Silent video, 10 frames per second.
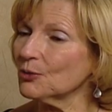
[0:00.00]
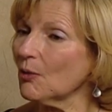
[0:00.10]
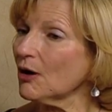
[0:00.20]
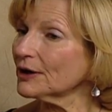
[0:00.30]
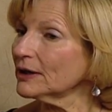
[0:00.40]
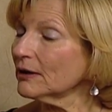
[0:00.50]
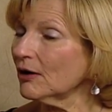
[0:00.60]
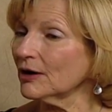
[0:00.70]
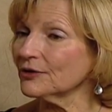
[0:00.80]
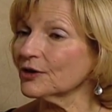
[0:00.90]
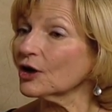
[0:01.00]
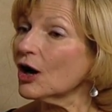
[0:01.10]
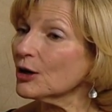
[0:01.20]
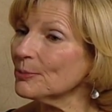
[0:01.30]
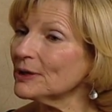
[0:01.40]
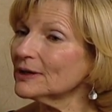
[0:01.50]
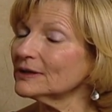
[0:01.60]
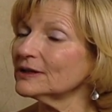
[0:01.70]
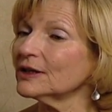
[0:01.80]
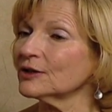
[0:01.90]
to walking on the
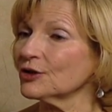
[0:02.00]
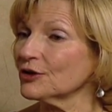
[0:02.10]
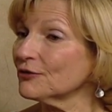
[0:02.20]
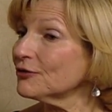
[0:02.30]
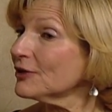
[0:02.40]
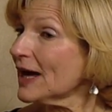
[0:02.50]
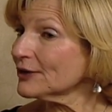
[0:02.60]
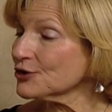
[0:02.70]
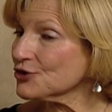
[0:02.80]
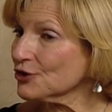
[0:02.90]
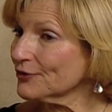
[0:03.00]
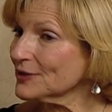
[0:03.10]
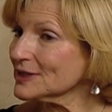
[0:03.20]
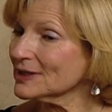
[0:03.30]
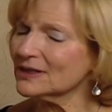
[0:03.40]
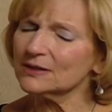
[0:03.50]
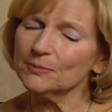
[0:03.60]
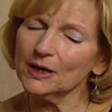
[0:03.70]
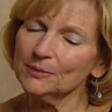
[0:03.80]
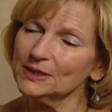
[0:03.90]
carpet and on the flatter surfaces,
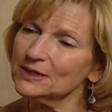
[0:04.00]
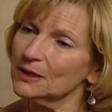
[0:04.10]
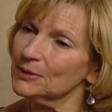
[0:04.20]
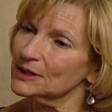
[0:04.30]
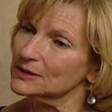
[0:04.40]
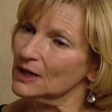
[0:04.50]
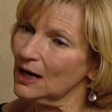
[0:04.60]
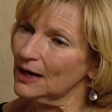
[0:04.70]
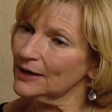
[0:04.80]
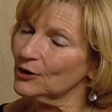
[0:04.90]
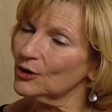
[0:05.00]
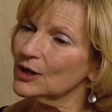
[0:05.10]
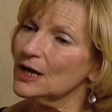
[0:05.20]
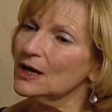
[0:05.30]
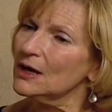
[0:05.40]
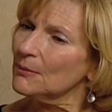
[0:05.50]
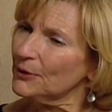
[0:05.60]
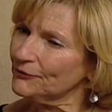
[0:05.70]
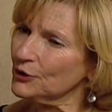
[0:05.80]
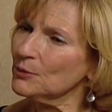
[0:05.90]
maybe some of the tile,
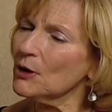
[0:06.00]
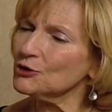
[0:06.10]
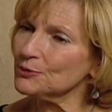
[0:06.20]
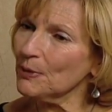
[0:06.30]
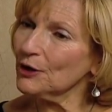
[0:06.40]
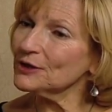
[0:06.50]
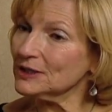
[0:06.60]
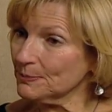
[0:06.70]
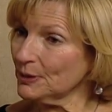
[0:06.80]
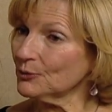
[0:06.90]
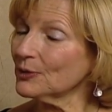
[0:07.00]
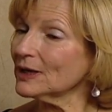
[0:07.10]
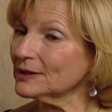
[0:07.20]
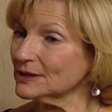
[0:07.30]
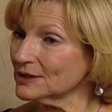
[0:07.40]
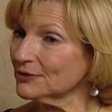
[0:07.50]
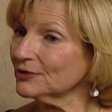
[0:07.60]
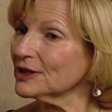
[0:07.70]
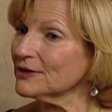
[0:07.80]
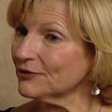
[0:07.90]
but for the most part, it's been
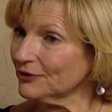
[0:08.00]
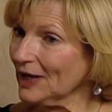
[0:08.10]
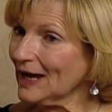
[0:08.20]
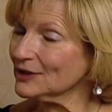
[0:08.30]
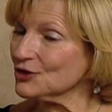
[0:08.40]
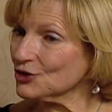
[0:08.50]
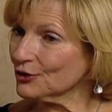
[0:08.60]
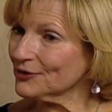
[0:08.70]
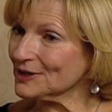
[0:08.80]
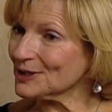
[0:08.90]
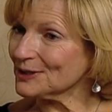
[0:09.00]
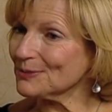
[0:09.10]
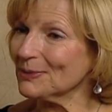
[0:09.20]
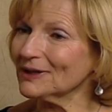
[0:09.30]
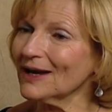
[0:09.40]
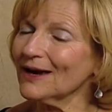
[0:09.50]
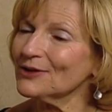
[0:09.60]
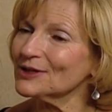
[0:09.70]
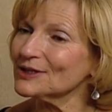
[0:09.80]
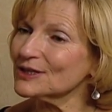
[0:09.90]
relatively flat surfaces. But now
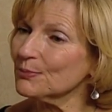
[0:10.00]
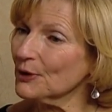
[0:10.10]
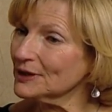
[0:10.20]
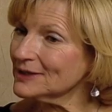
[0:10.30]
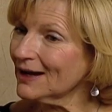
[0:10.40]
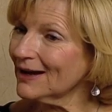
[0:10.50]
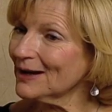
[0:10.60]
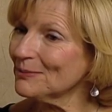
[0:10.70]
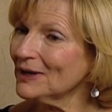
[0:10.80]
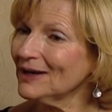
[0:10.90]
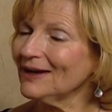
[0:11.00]
that it's springtime